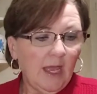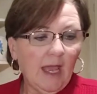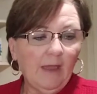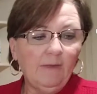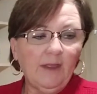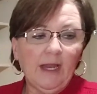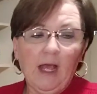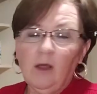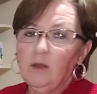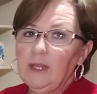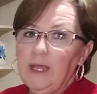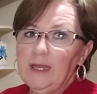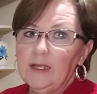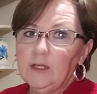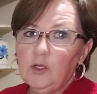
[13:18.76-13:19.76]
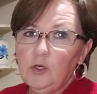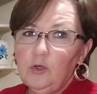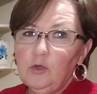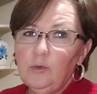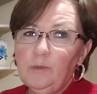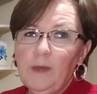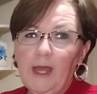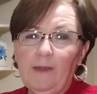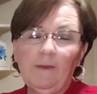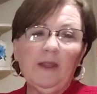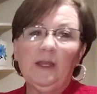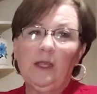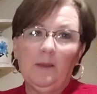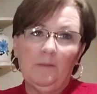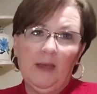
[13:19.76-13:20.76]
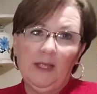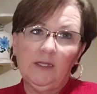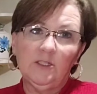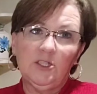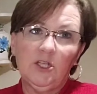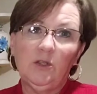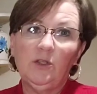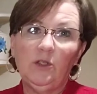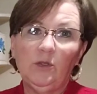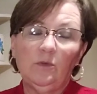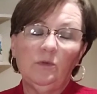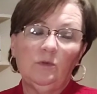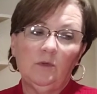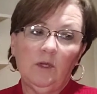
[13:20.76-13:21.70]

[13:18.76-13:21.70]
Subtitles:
And then I'll let it cool and then come back and show you